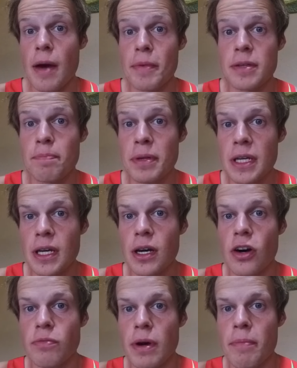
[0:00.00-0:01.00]
I'm at the peak
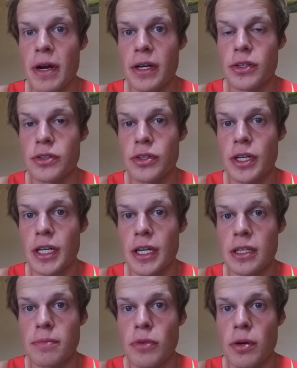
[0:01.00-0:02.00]
of my marathon training at
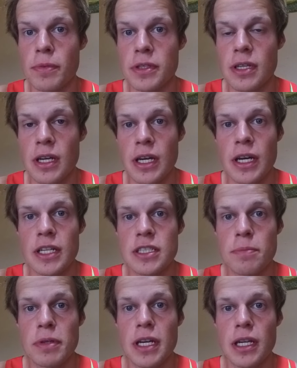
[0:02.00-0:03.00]
the moment. It's
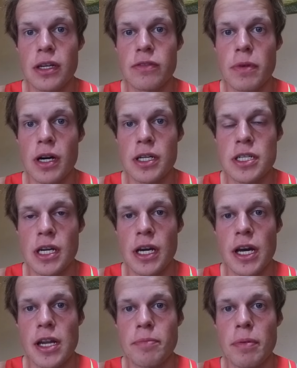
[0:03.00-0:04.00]
the beginning of March
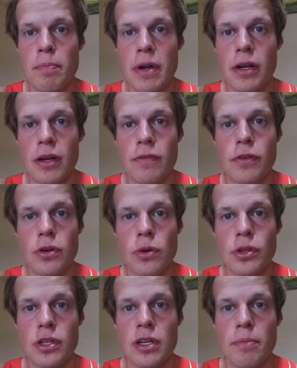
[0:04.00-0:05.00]
and I'm preparing for the
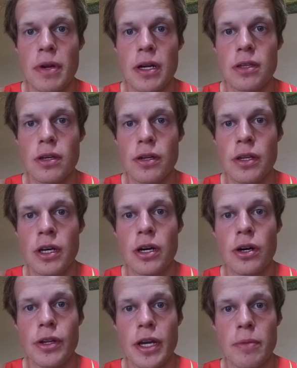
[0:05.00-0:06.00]
Rotterdam Marathon
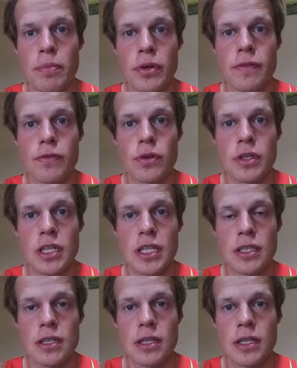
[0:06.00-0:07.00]
on April the
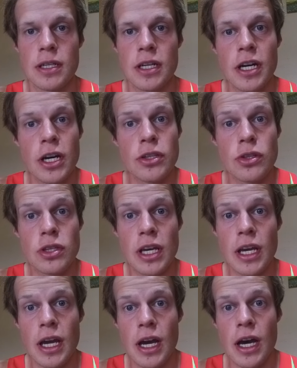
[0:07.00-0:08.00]
14th.
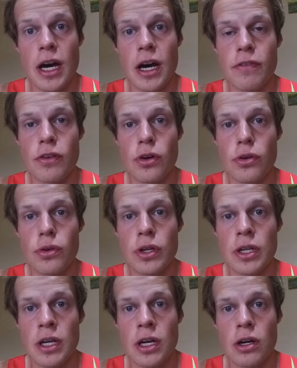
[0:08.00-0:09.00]
Today I have a long
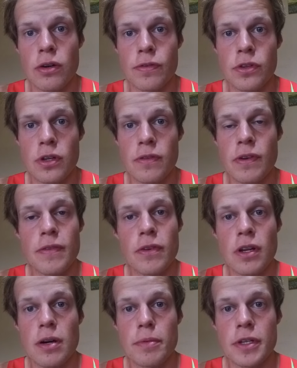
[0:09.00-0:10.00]
run of 35
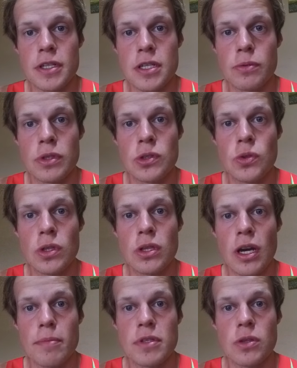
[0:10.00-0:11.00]
kilometers with 3
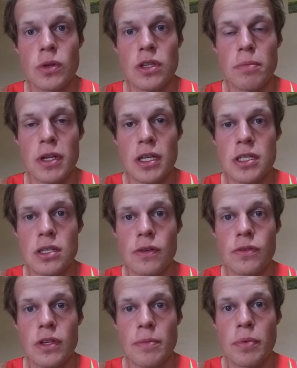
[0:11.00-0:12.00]
times 20 minutes of
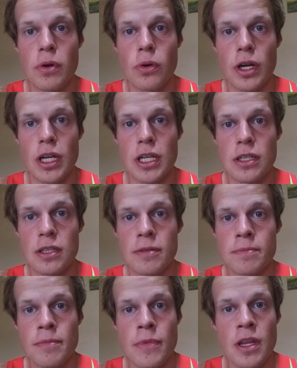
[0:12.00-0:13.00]
tempo work in it.
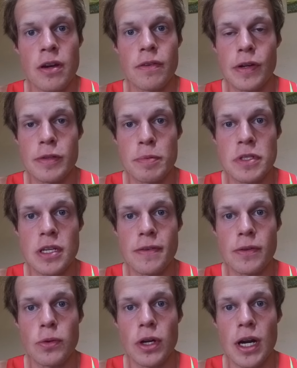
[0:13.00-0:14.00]
A very
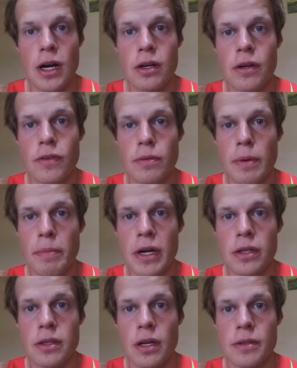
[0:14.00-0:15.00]
specific workout for my
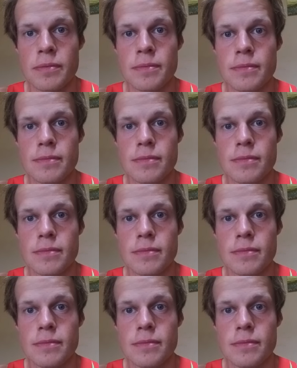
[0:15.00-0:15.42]
marathon.